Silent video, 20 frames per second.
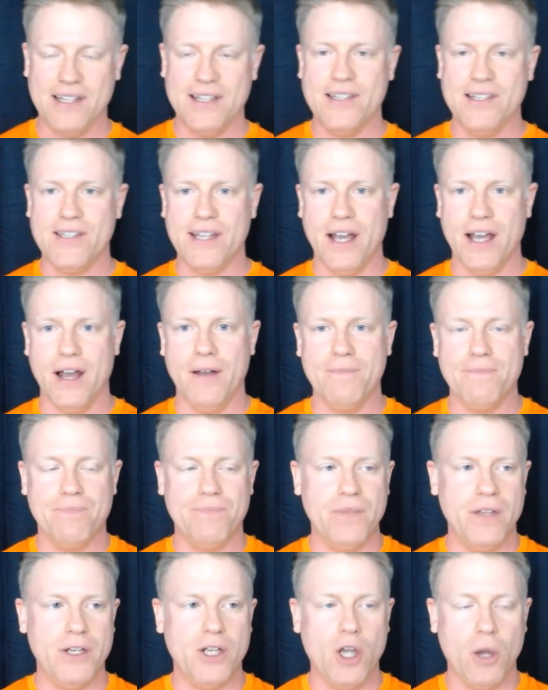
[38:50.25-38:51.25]
It's a
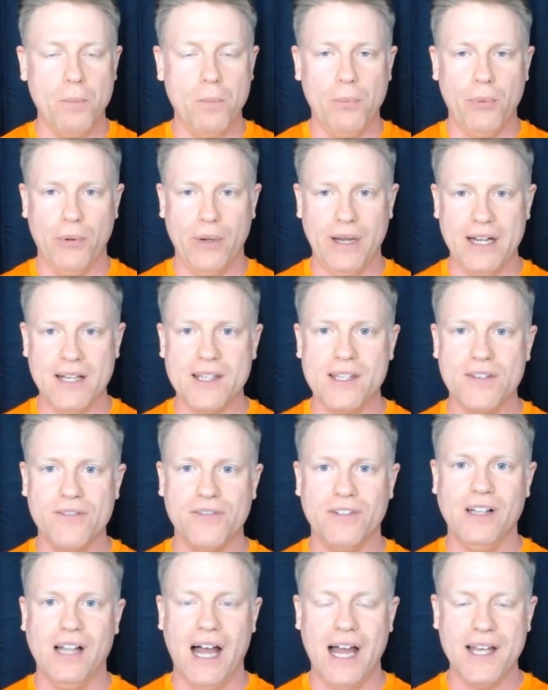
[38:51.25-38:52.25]
comprehensive
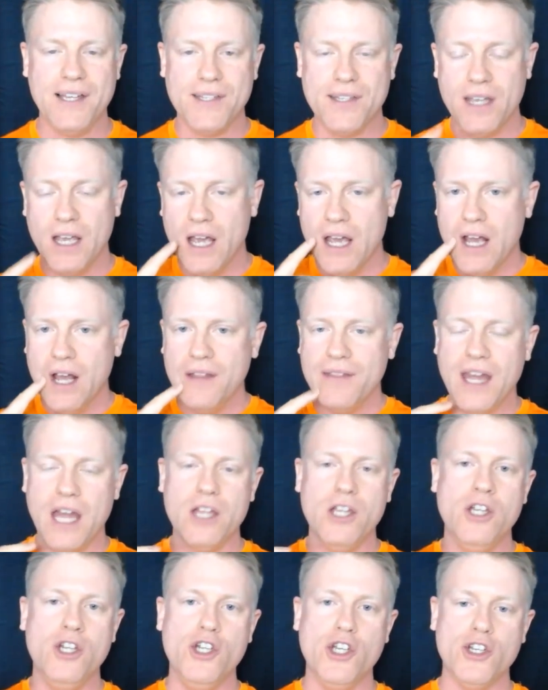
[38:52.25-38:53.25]
class that
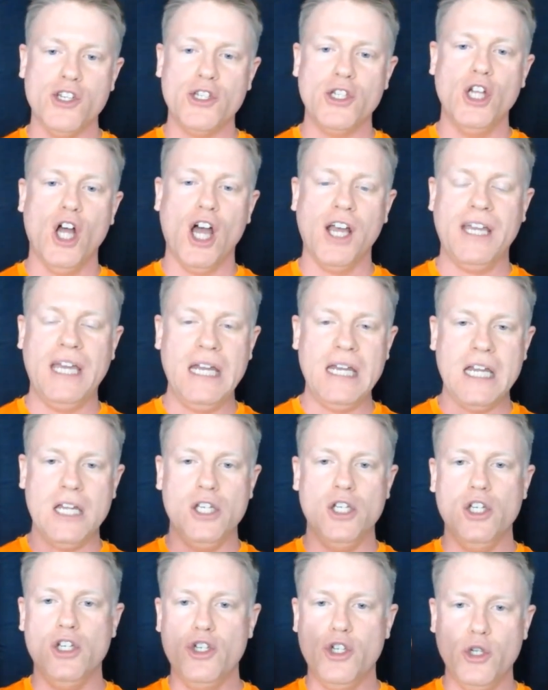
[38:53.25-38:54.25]
you just log in and
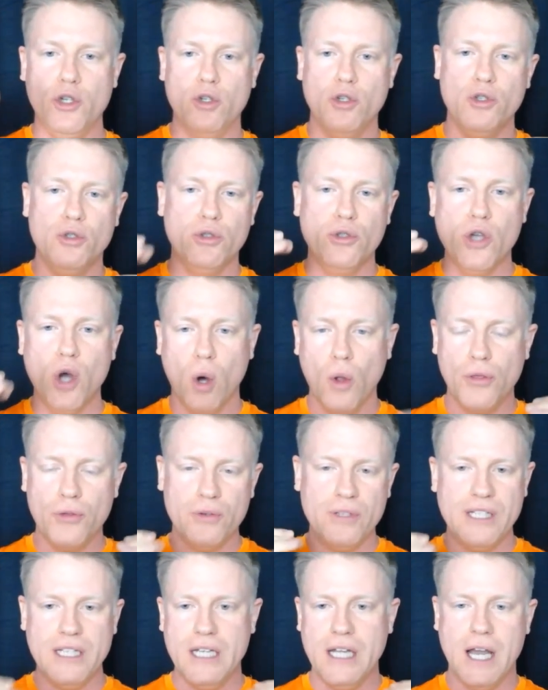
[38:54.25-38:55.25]
you go through
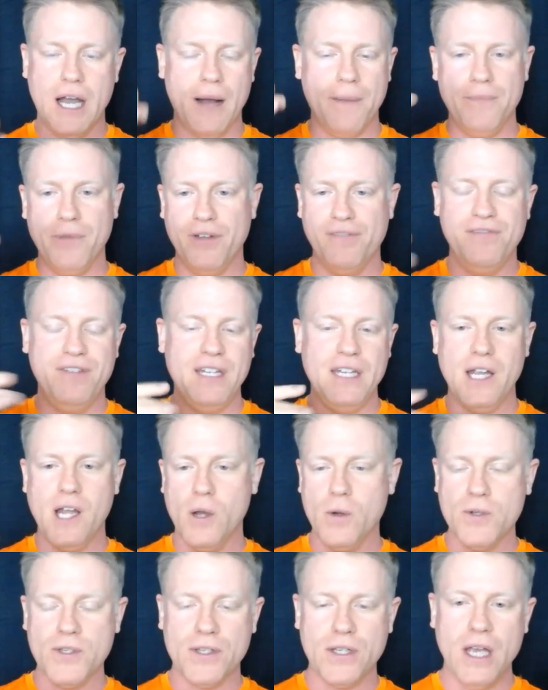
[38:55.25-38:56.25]
the
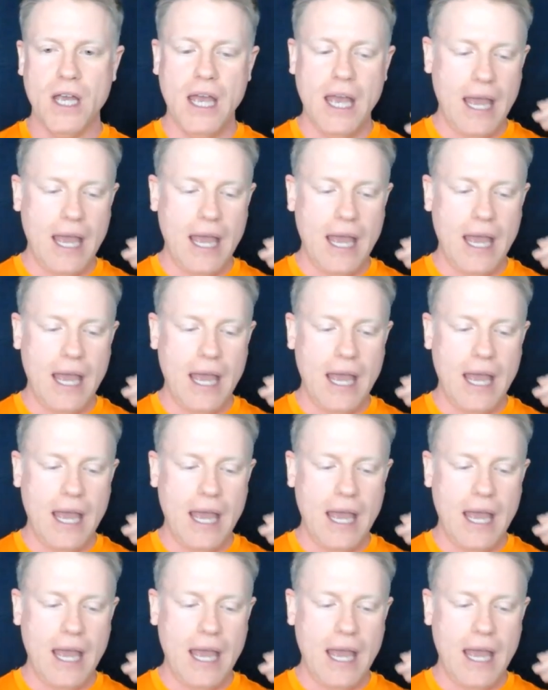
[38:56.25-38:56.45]
videos.